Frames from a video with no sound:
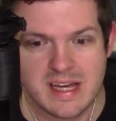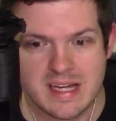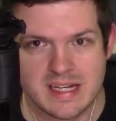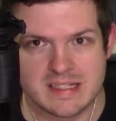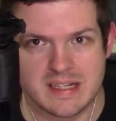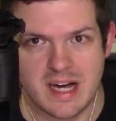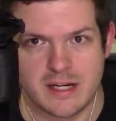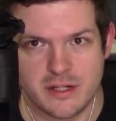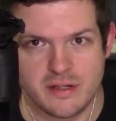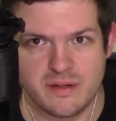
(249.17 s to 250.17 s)
It's not
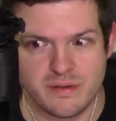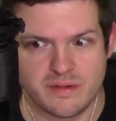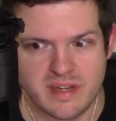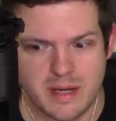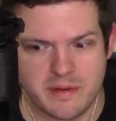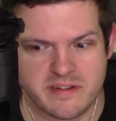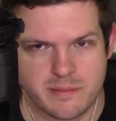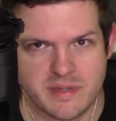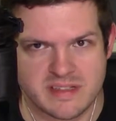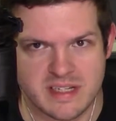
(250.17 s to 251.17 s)
news,
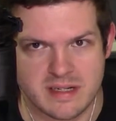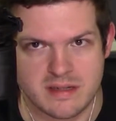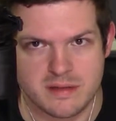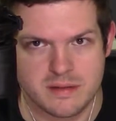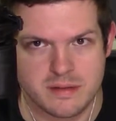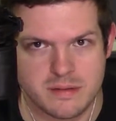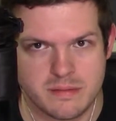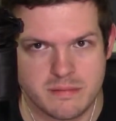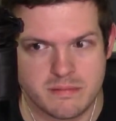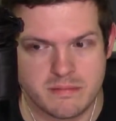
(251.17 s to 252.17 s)
MSNBC.
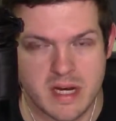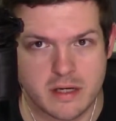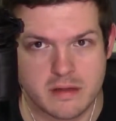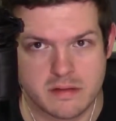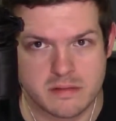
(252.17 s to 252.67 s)
Not news.